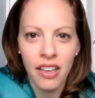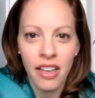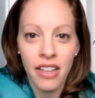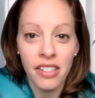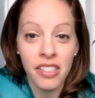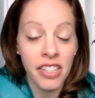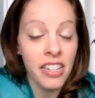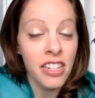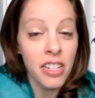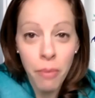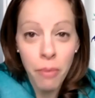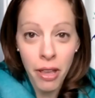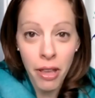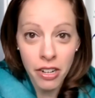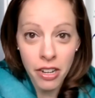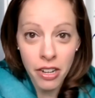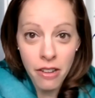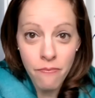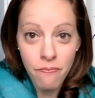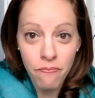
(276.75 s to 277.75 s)
It's
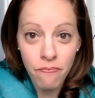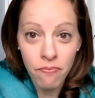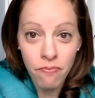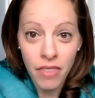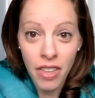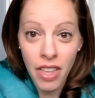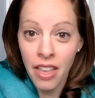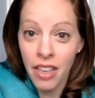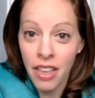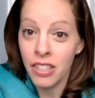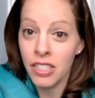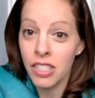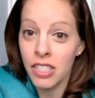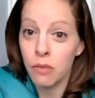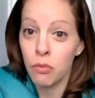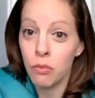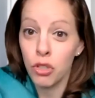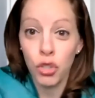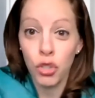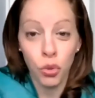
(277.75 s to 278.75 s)
independent,
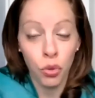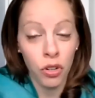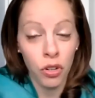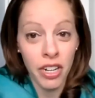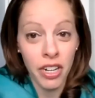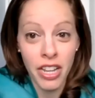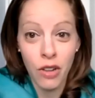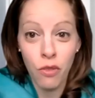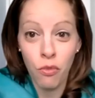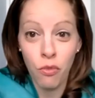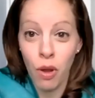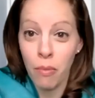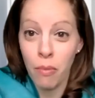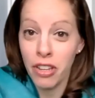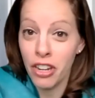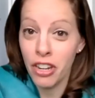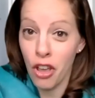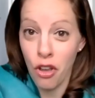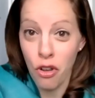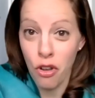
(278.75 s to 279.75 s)
it's majority
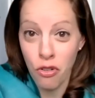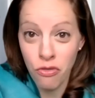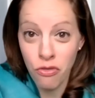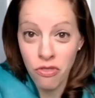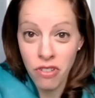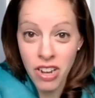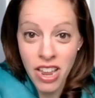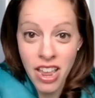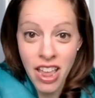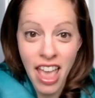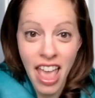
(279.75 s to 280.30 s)
women-owned,